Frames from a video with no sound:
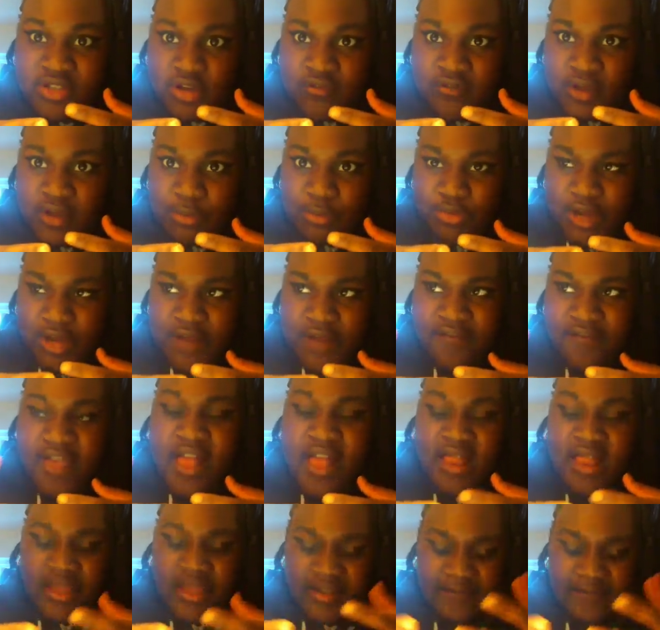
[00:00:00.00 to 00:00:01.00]
off her breath,
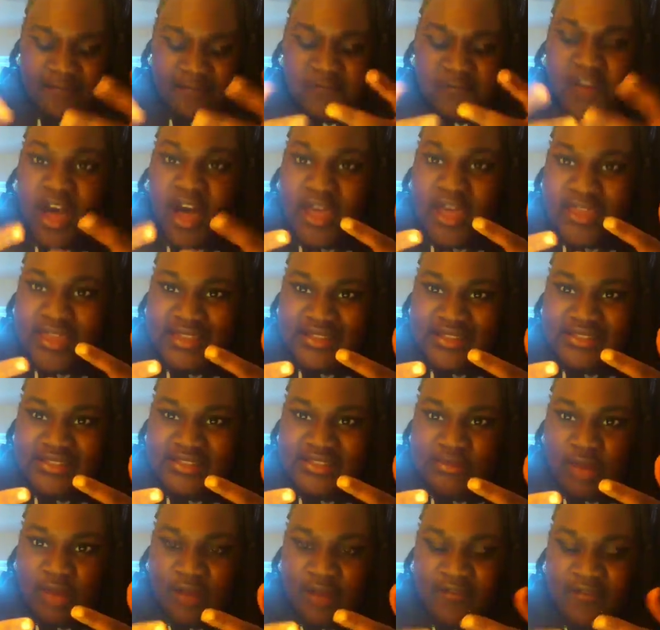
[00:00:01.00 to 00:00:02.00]
like flying
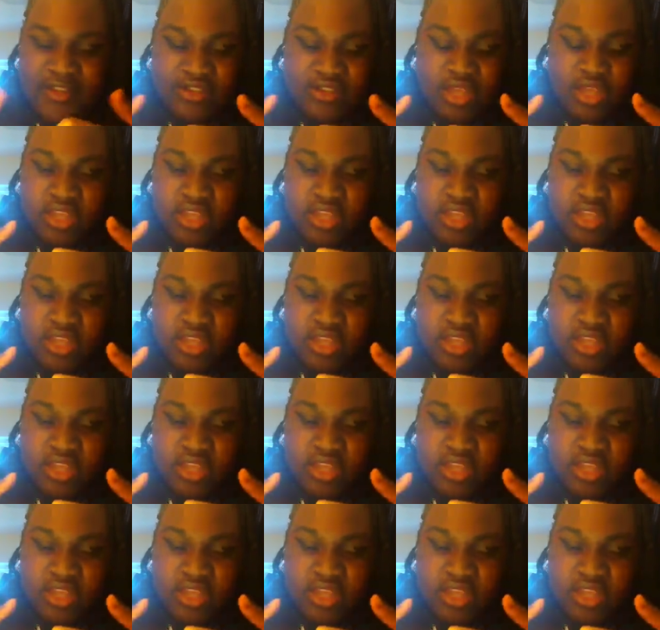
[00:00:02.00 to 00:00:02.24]
into my face.